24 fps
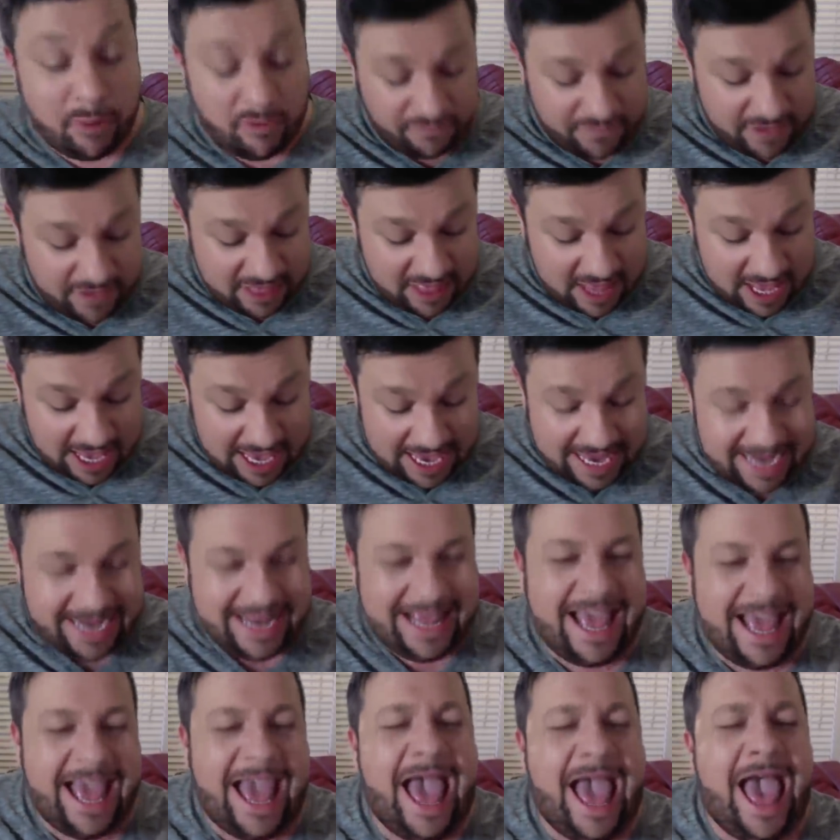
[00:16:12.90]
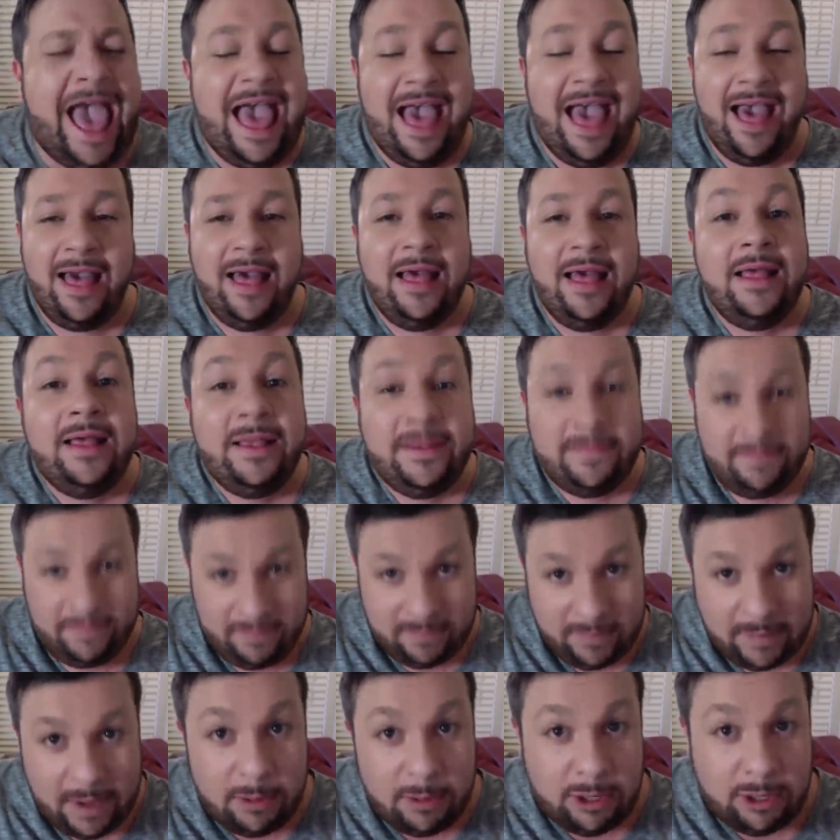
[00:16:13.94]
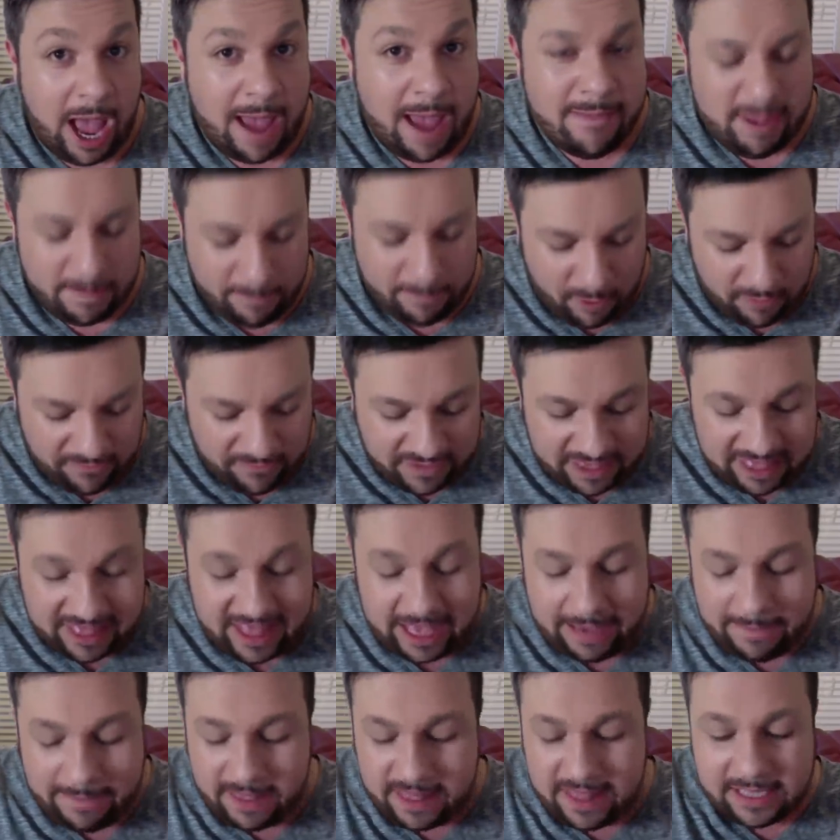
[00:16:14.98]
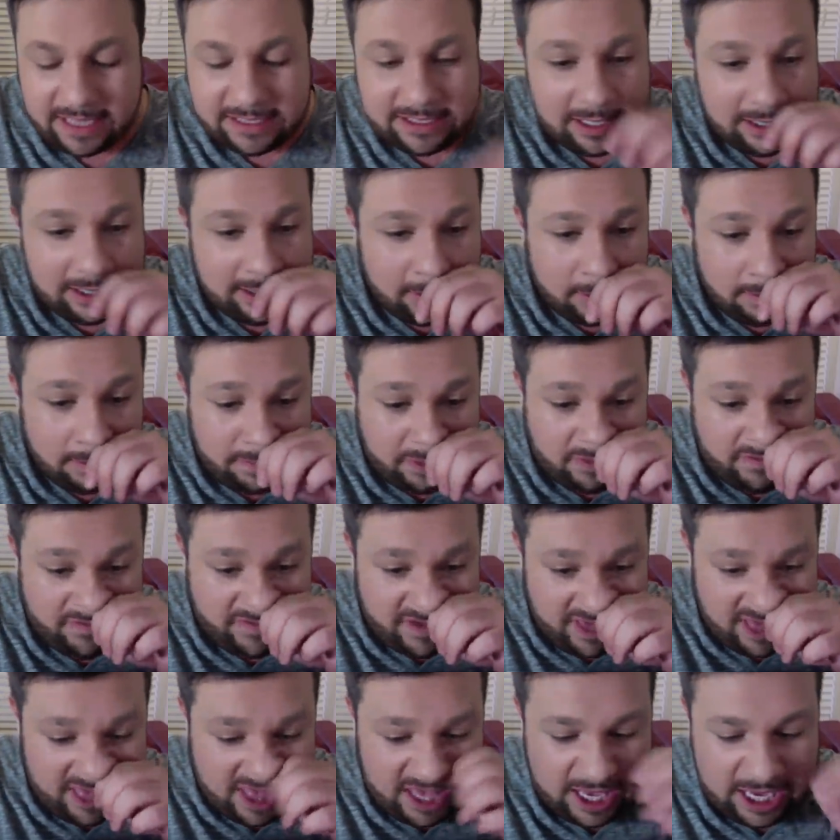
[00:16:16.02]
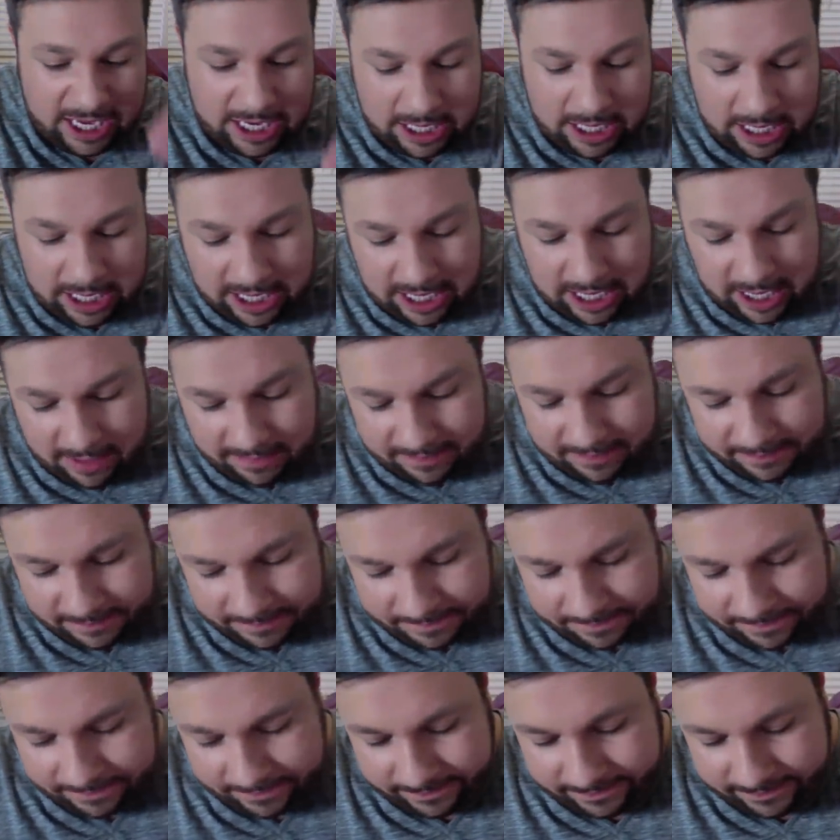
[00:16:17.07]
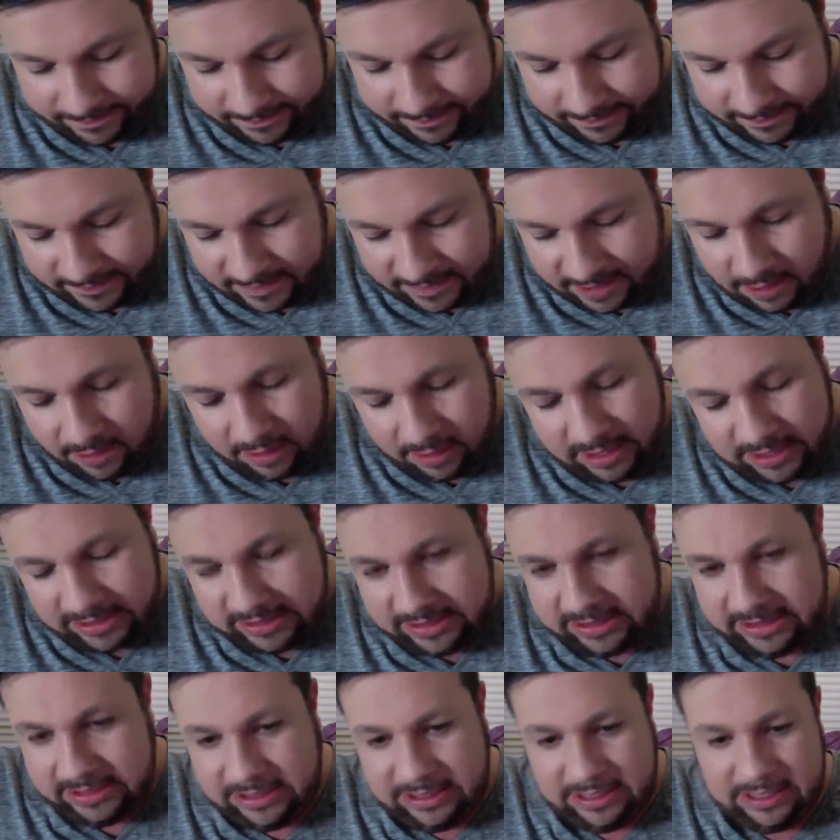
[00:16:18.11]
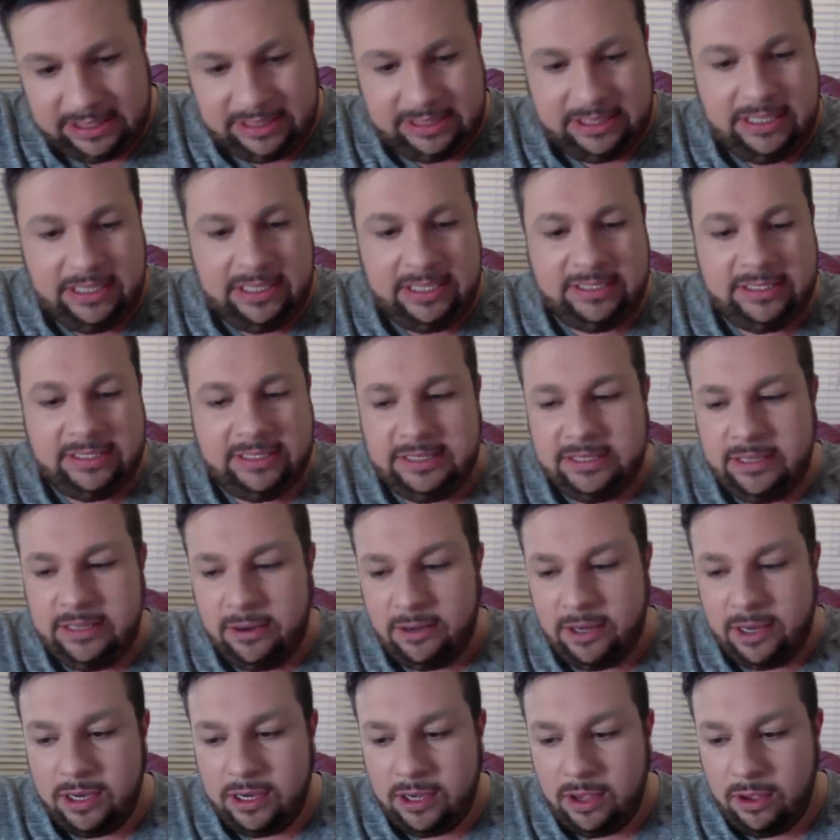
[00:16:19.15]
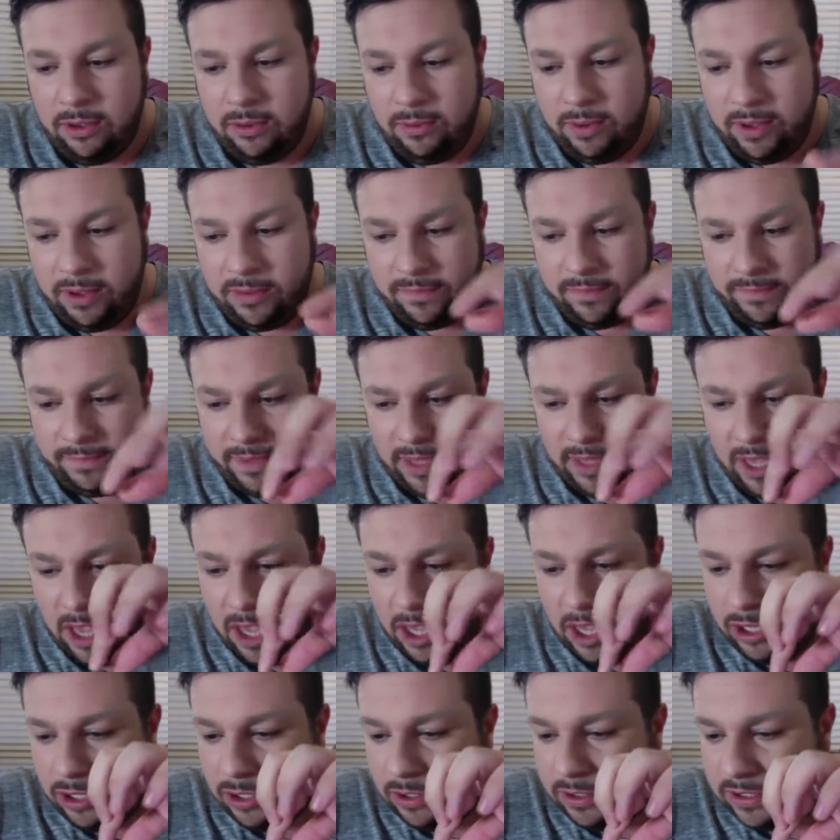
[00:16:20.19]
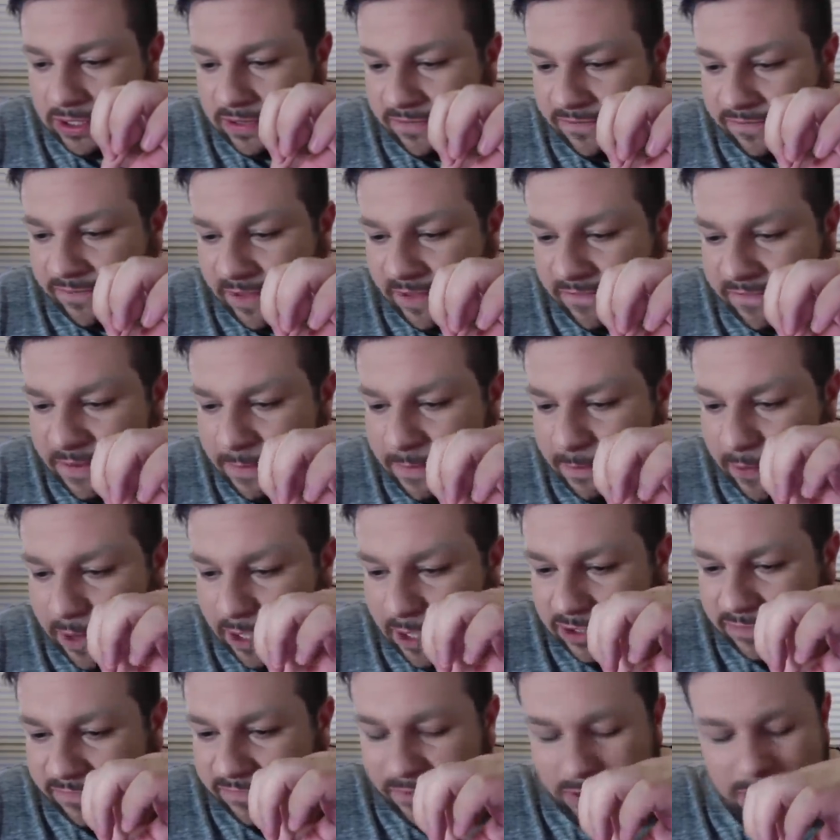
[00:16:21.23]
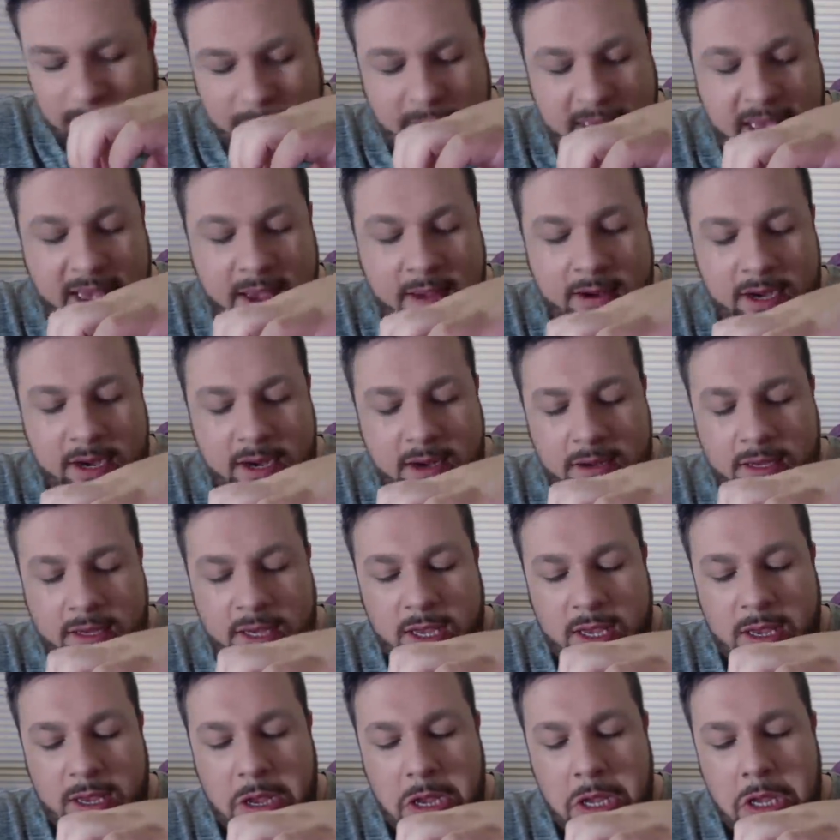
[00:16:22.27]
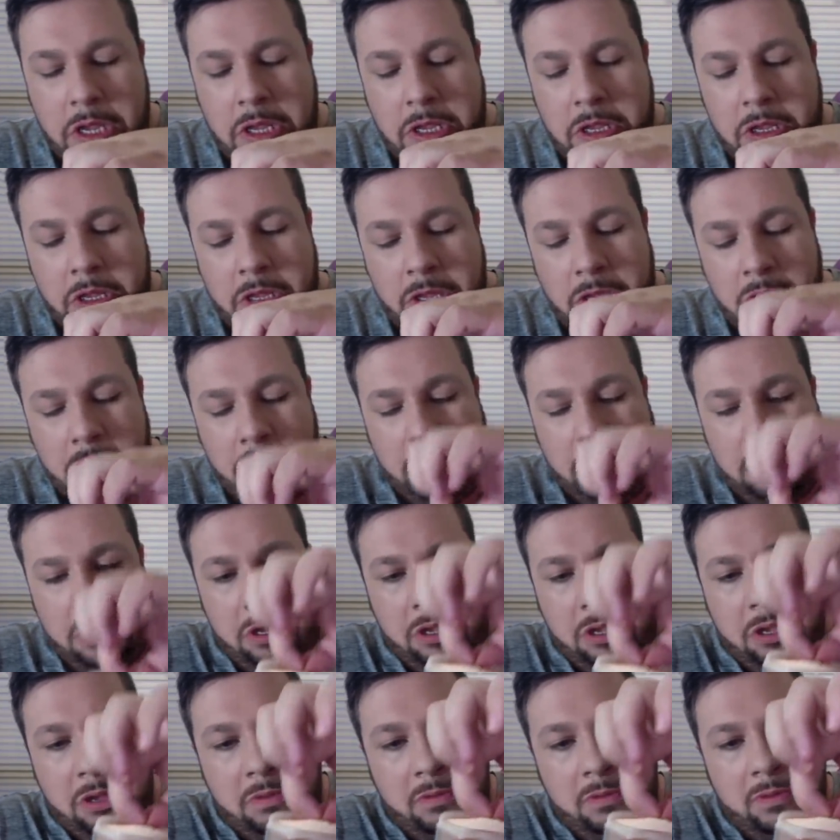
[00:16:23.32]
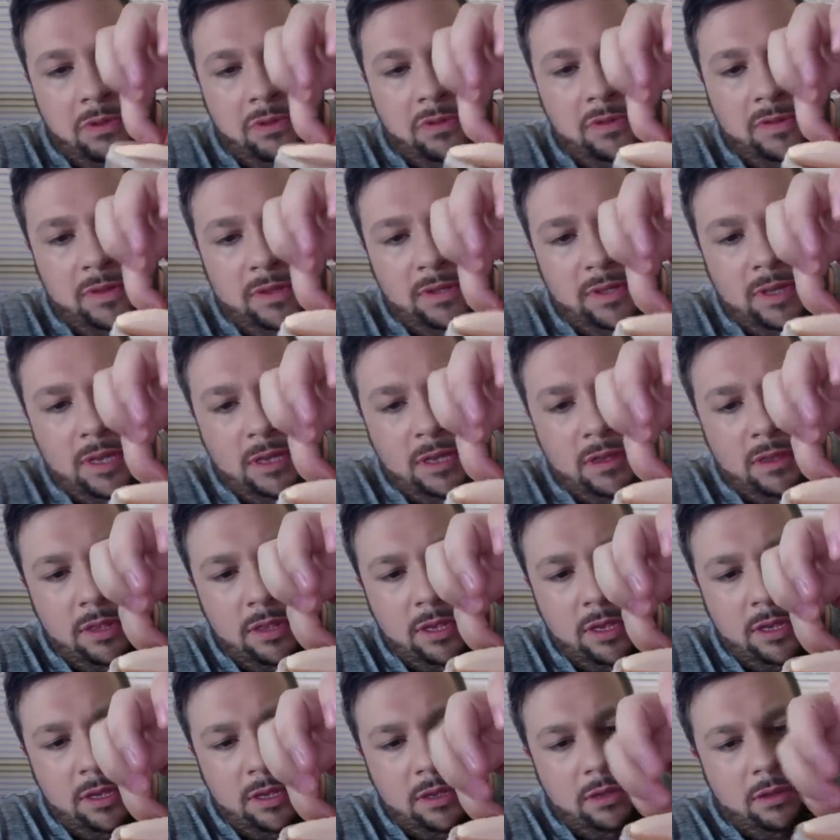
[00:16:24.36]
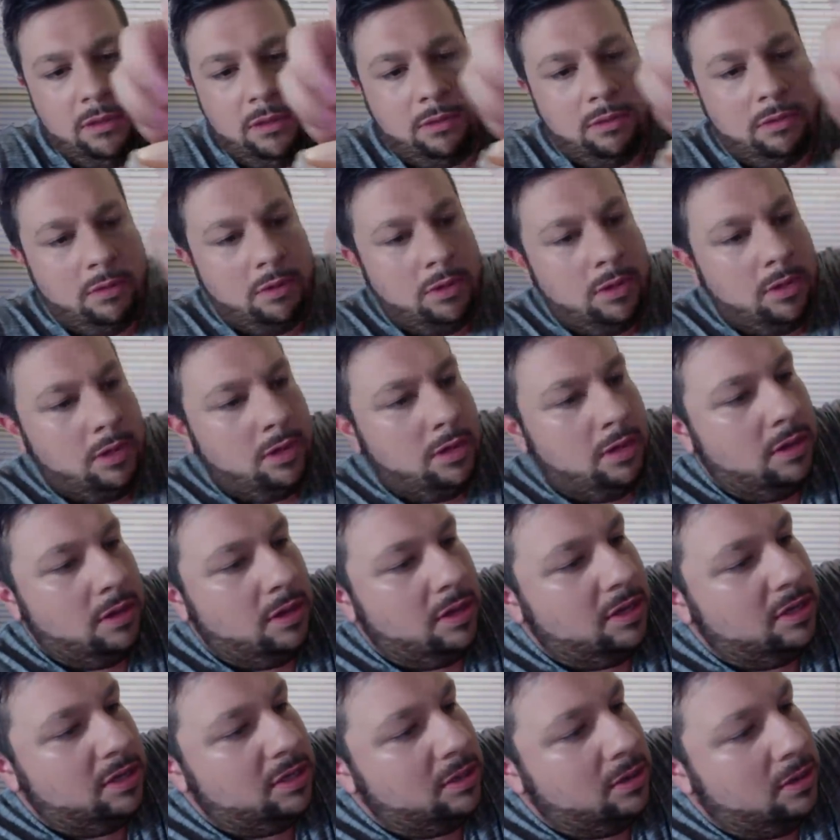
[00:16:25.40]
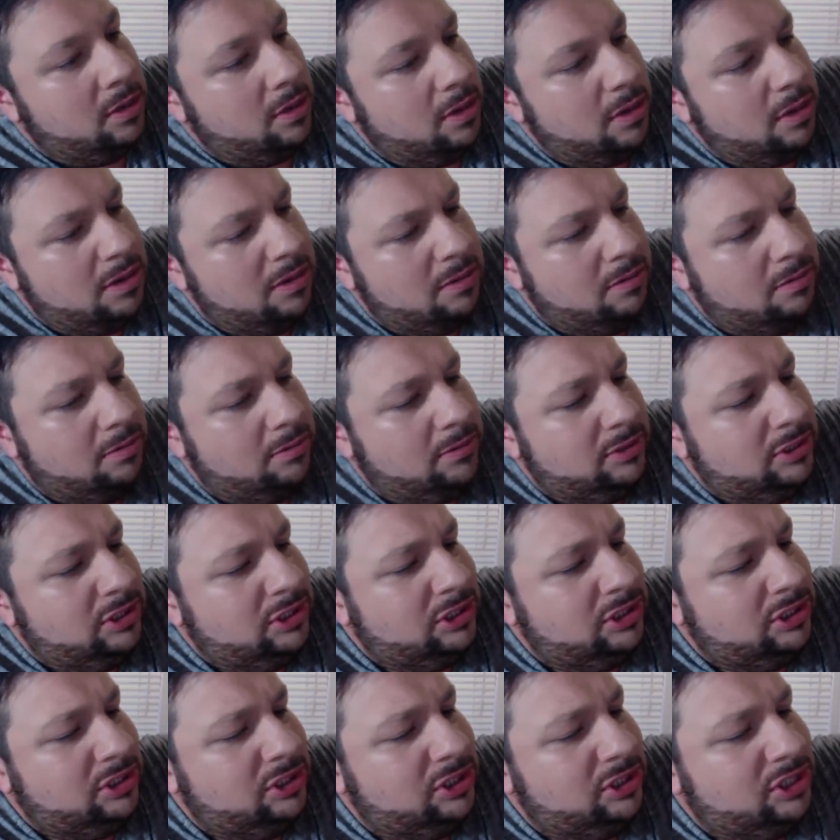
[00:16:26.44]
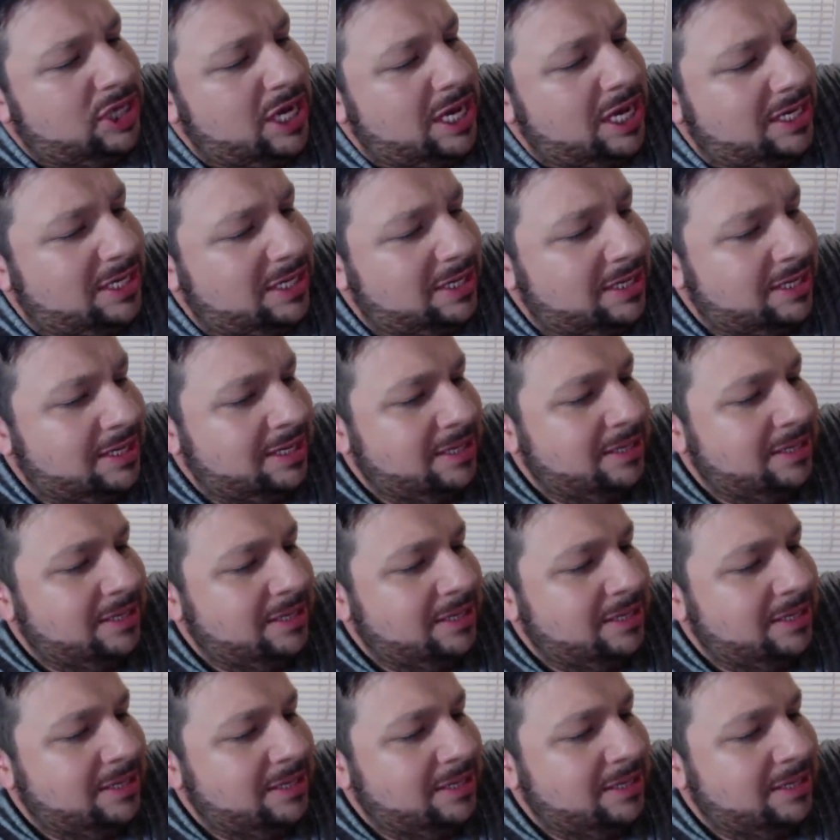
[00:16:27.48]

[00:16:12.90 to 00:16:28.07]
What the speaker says: puffy thing in. Well, I'm the puffy thing, but there's a little puffy thing in here. Oh, this is not going to go well. Use a fluffy brush for the powder. Okay. Well, see, like, it's got, oh, shit.